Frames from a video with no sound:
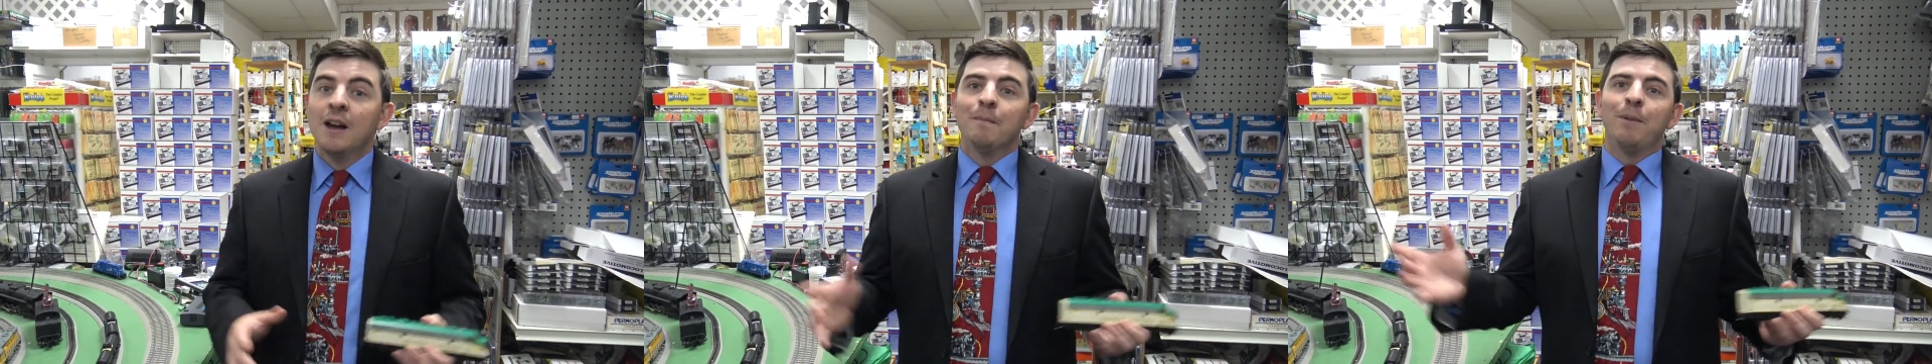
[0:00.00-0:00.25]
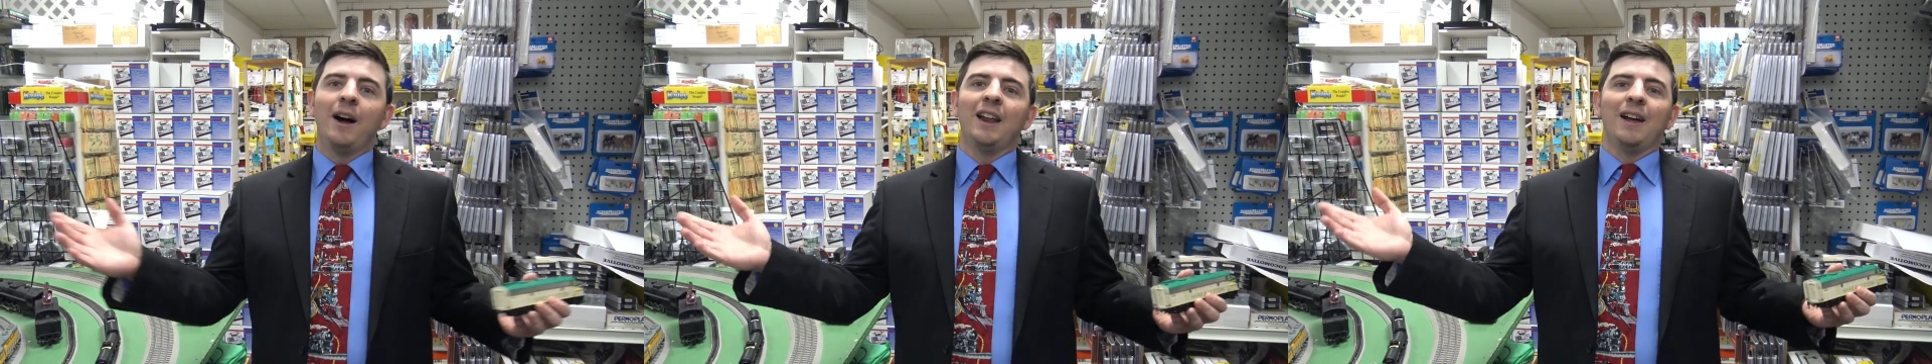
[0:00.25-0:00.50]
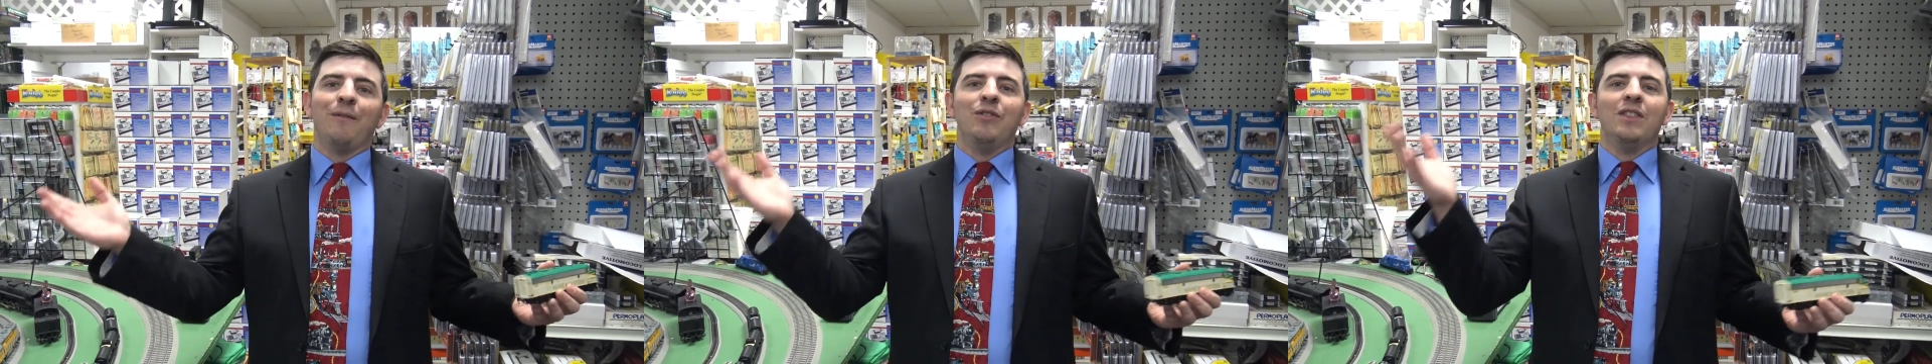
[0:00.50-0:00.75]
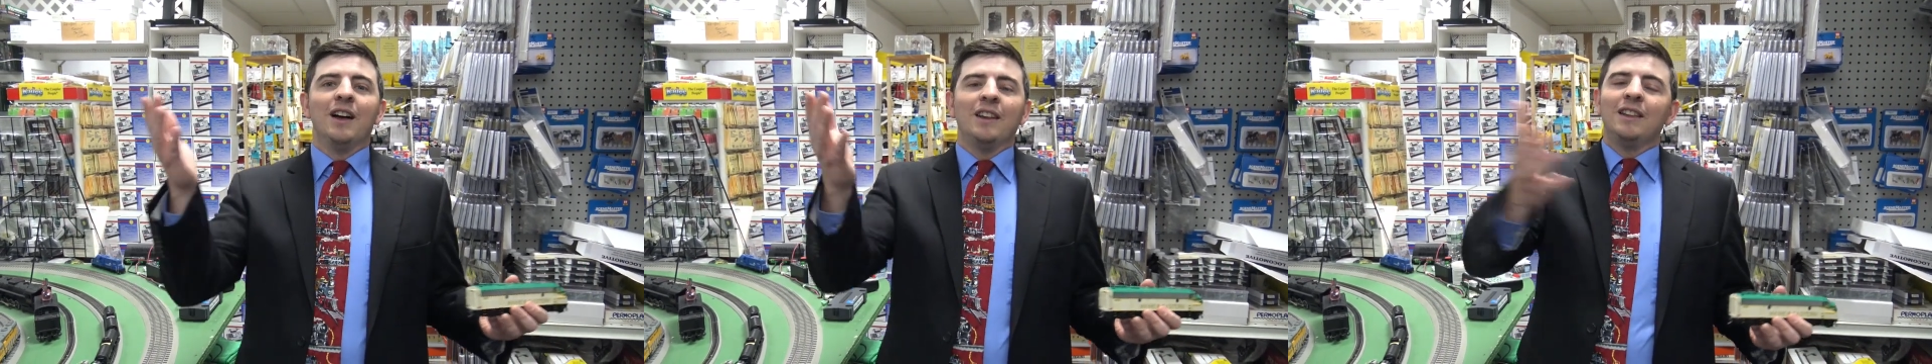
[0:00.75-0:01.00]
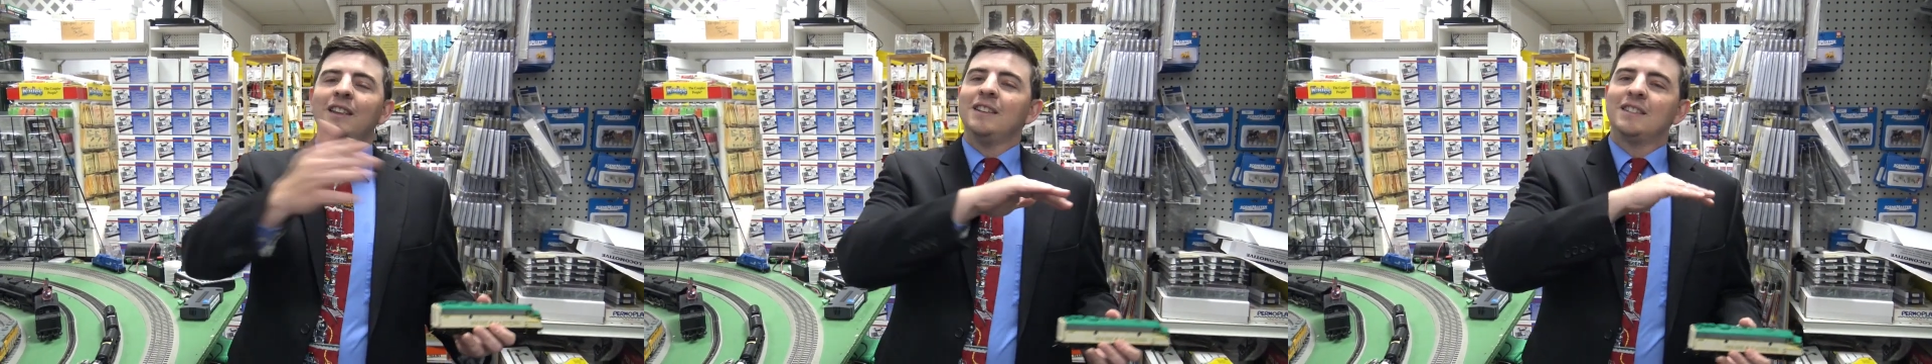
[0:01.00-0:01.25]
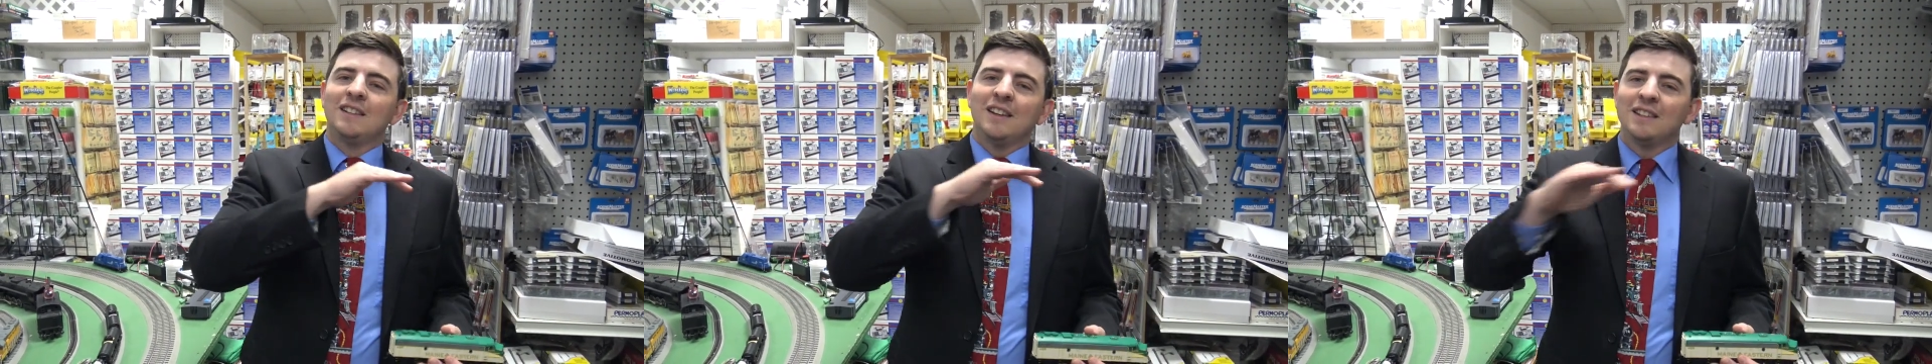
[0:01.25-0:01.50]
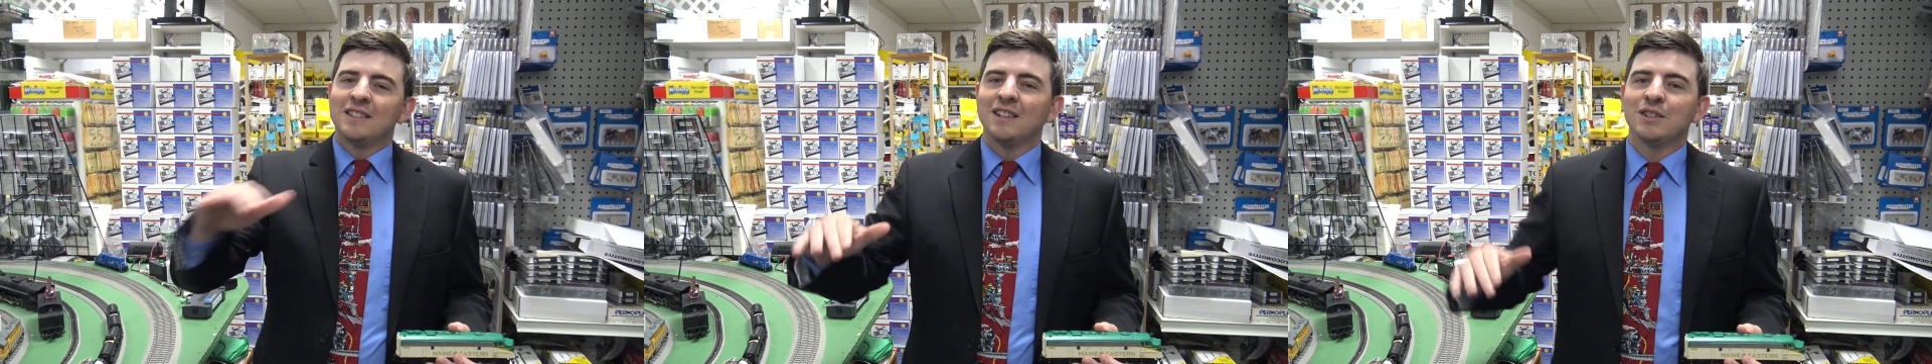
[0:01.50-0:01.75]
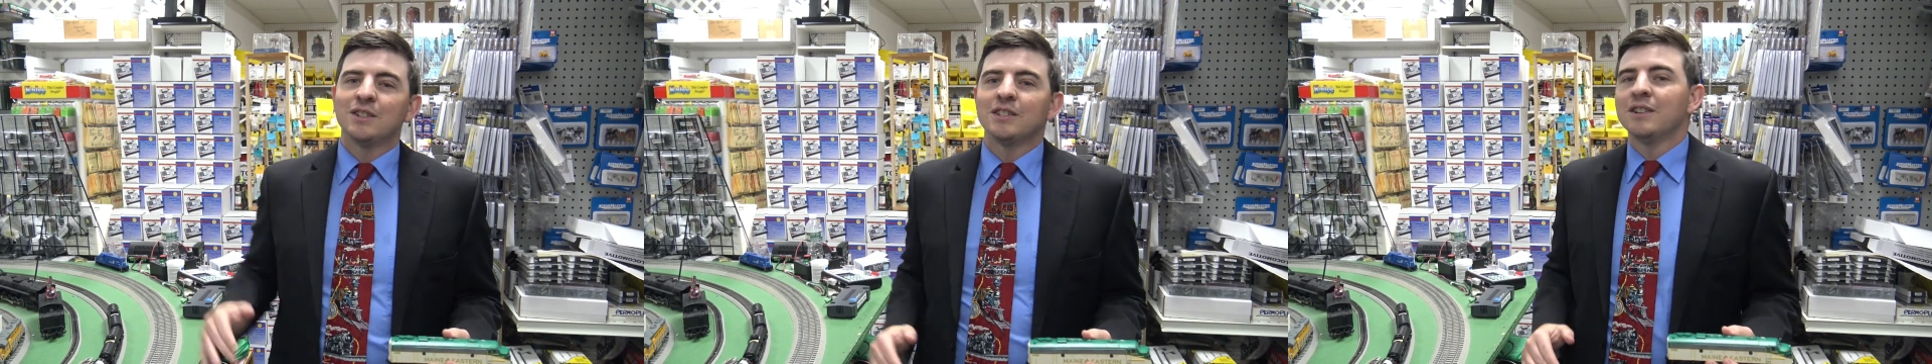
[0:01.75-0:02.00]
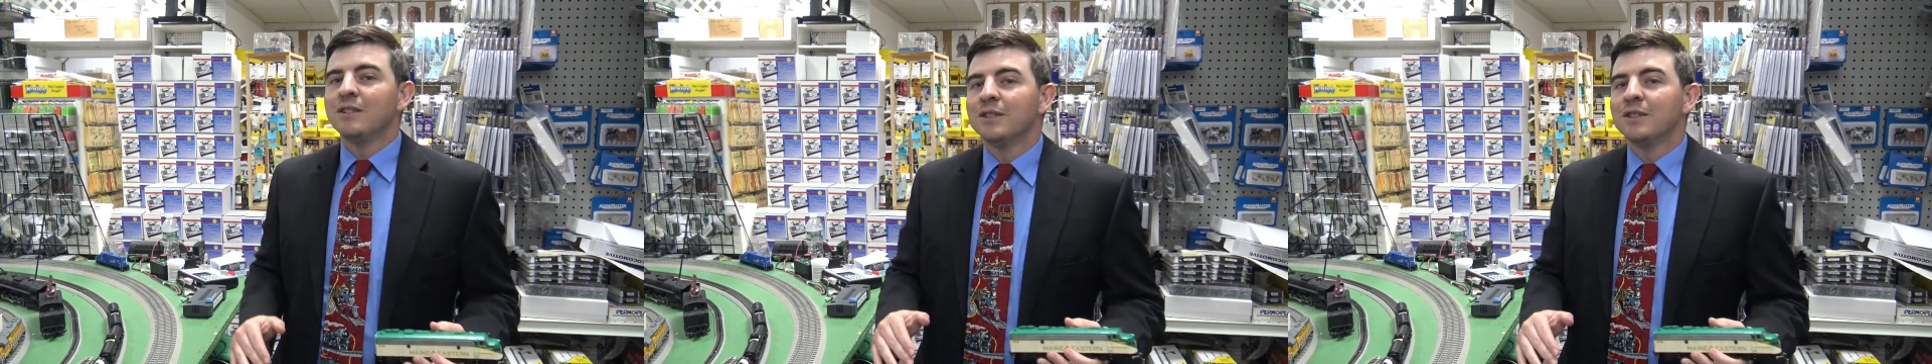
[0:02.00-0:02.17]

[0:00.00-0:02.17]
But if none of these things interest you,